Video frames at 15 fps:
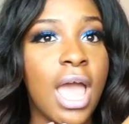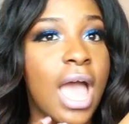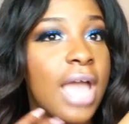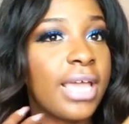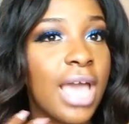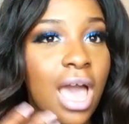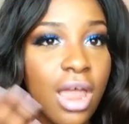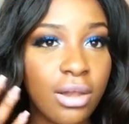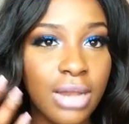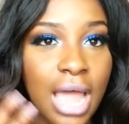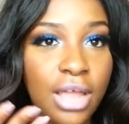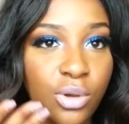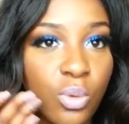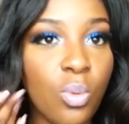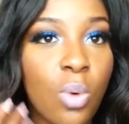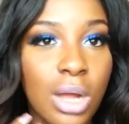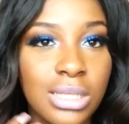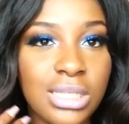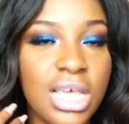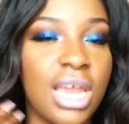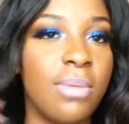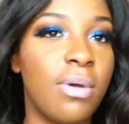I can't like do one
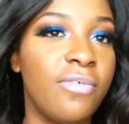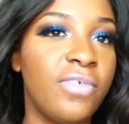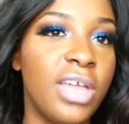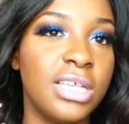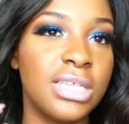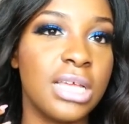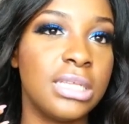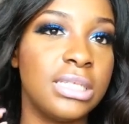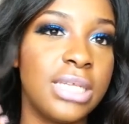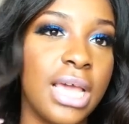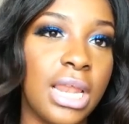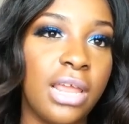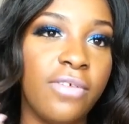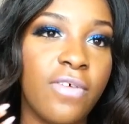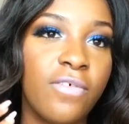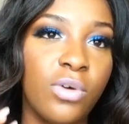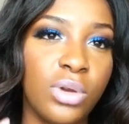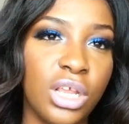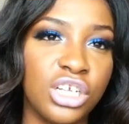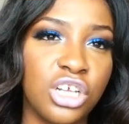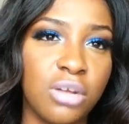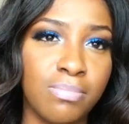side of my face and tell if a
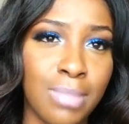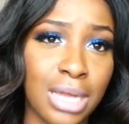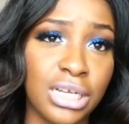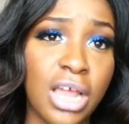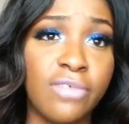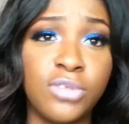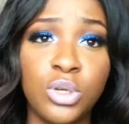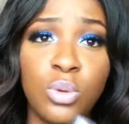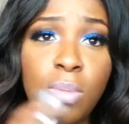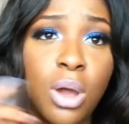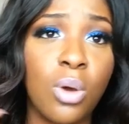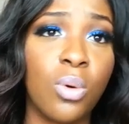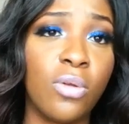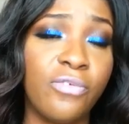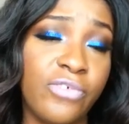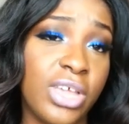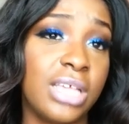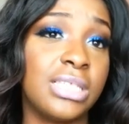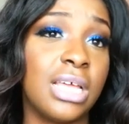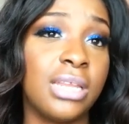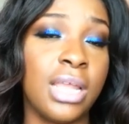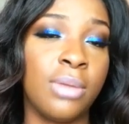foundation match. I have to do my whole
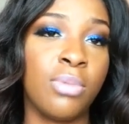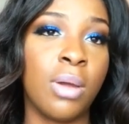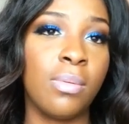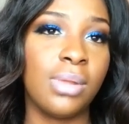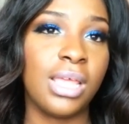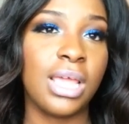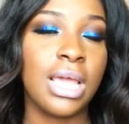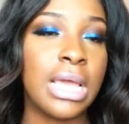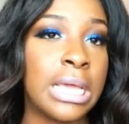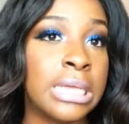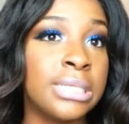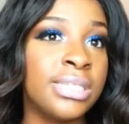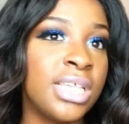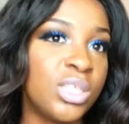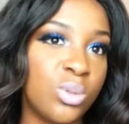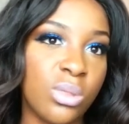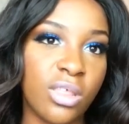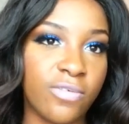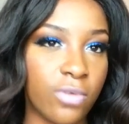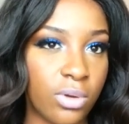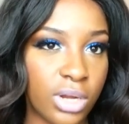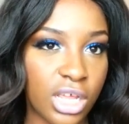face and then probably sit with
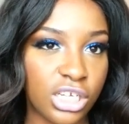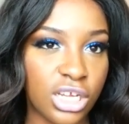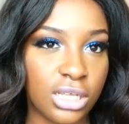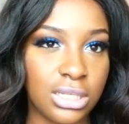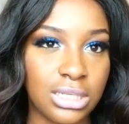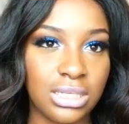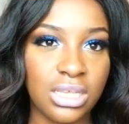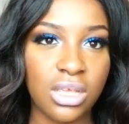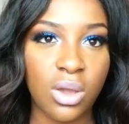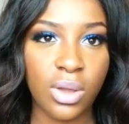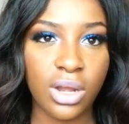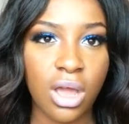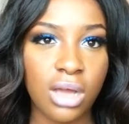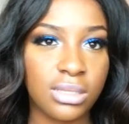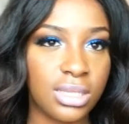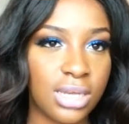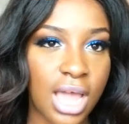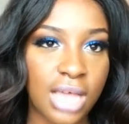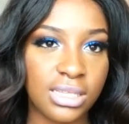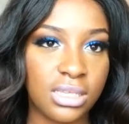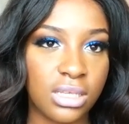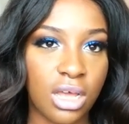the foundation to see how it
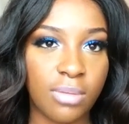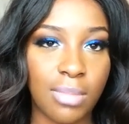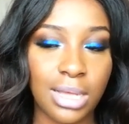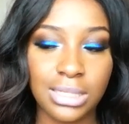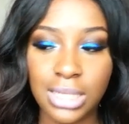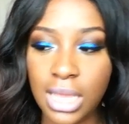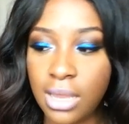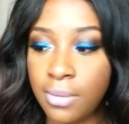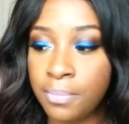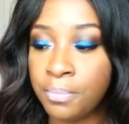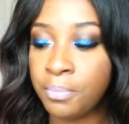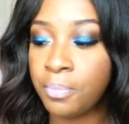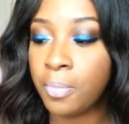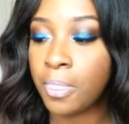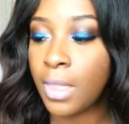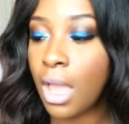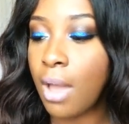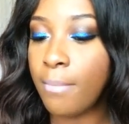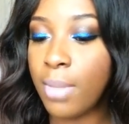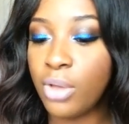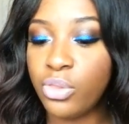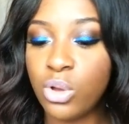oxidizes on my skin.
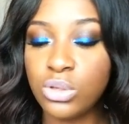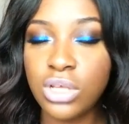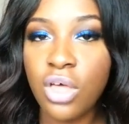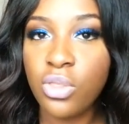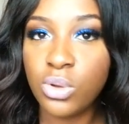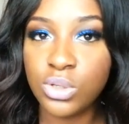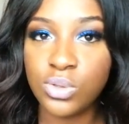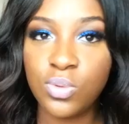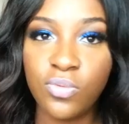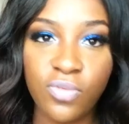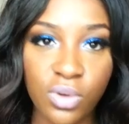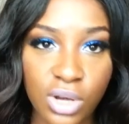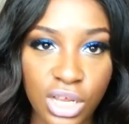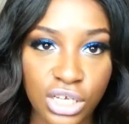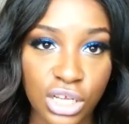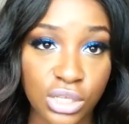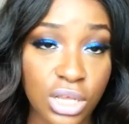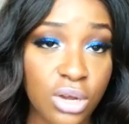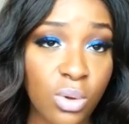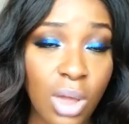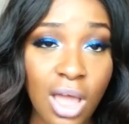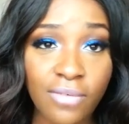But those are those two foundations, so
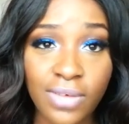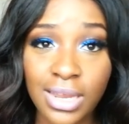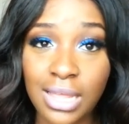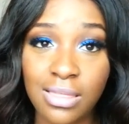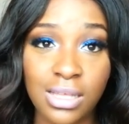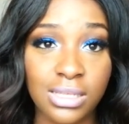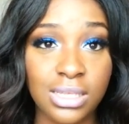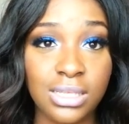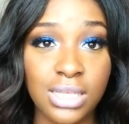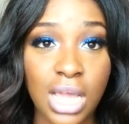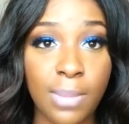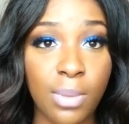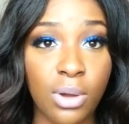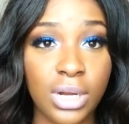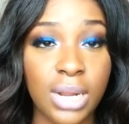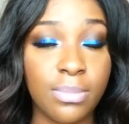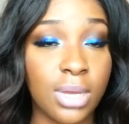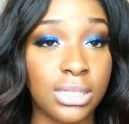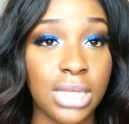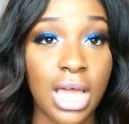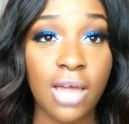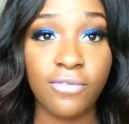I don't have anything to say about them
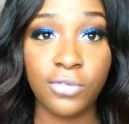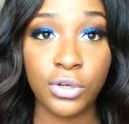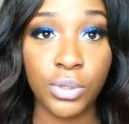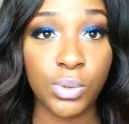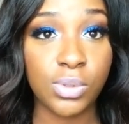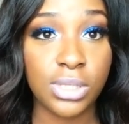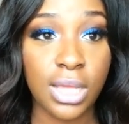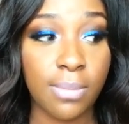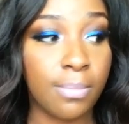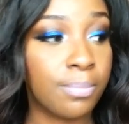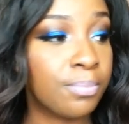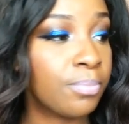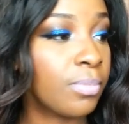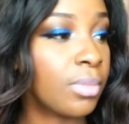because I haven't used them.